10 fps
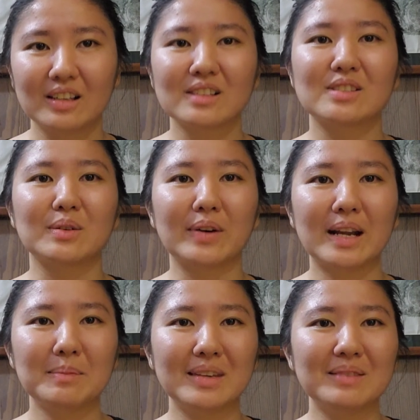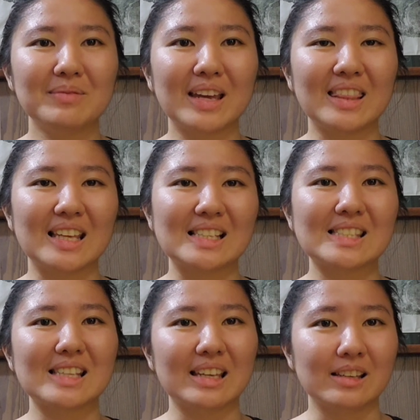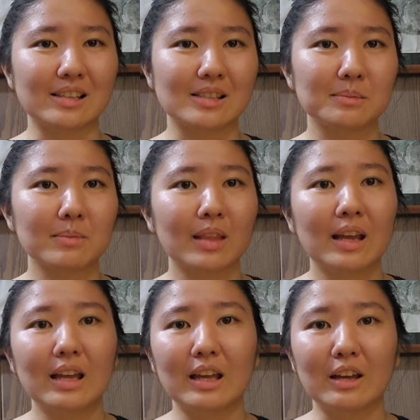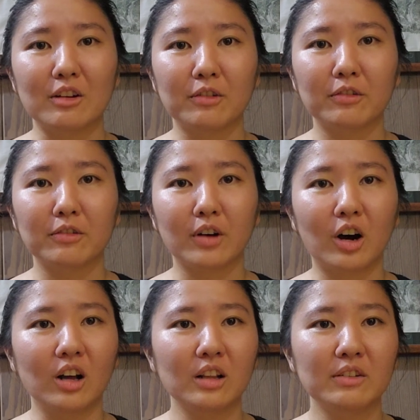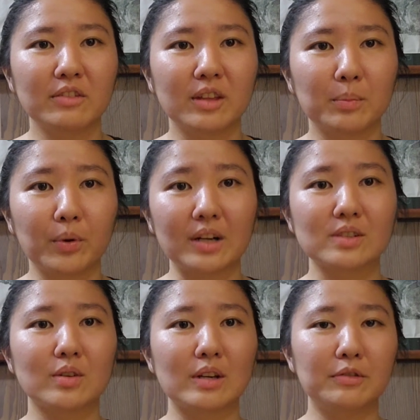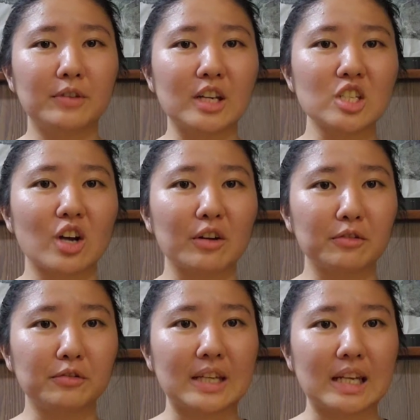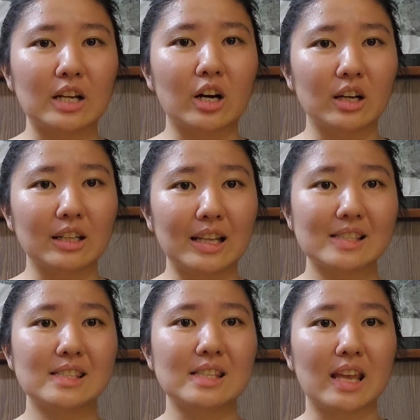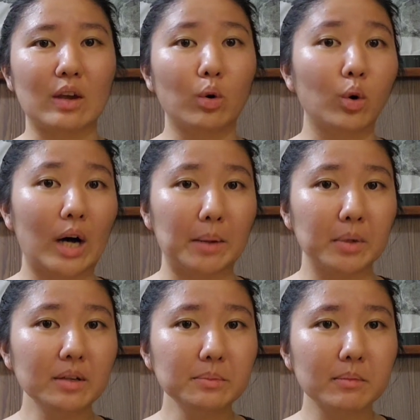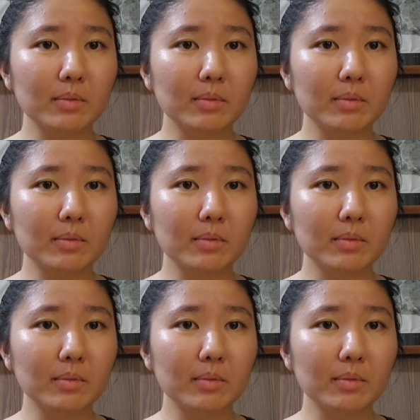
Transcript: So what I mean by this is if all of the predatory fish are feeding on, let's say, oama,